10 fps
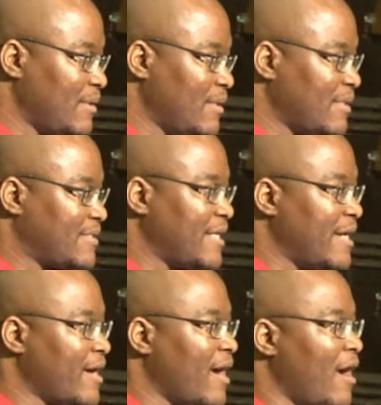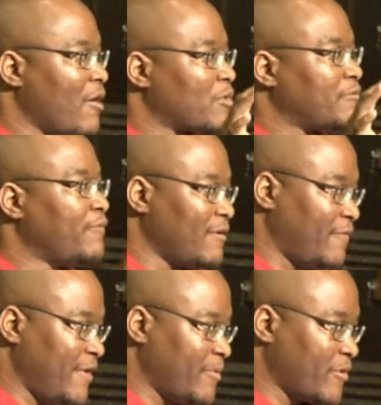The synagogue was full of
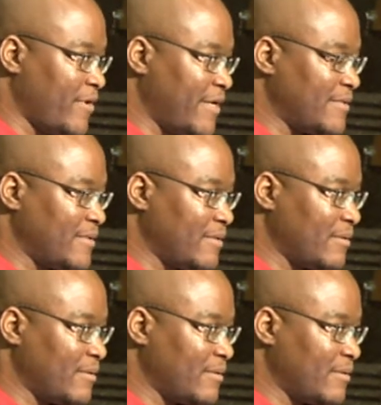hypocrites.